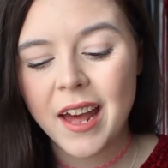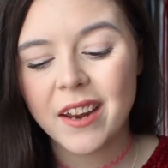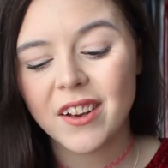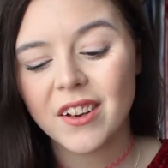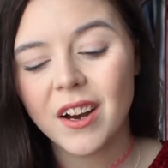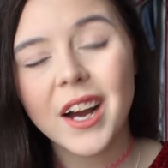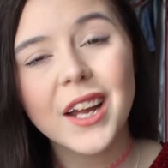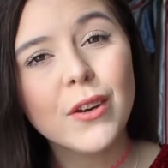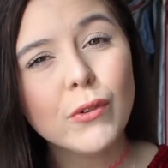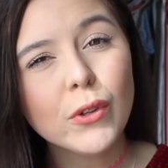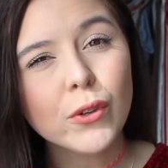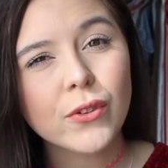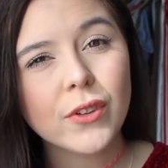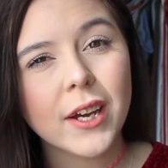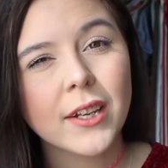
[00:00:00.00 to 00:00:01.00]
and it kind of
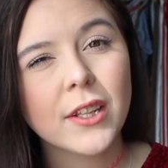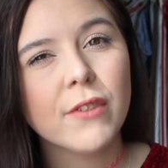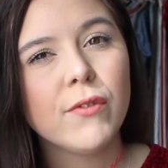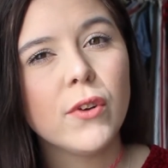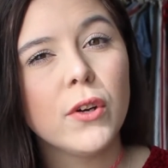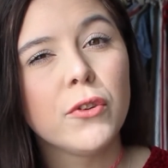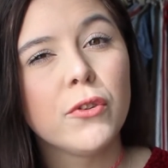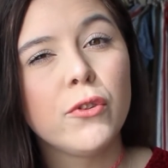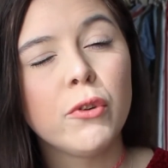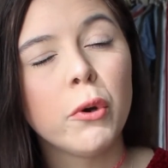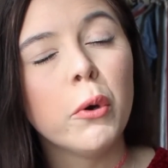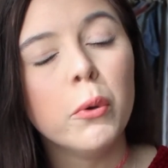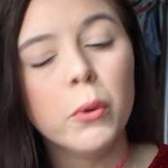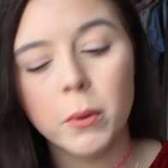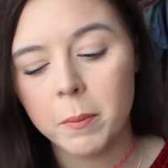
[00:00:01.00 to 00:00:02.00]
looks like the first
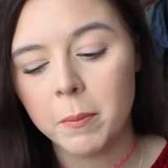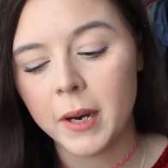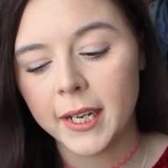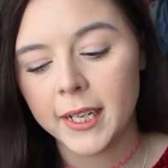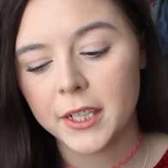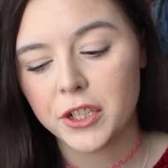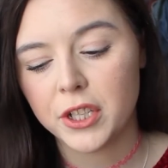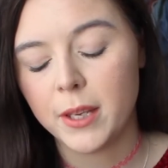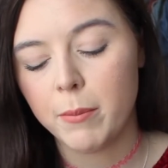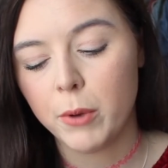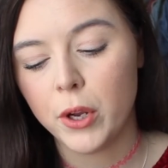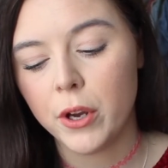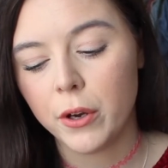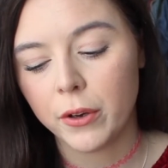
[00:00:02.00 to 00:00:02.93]
2 might actually be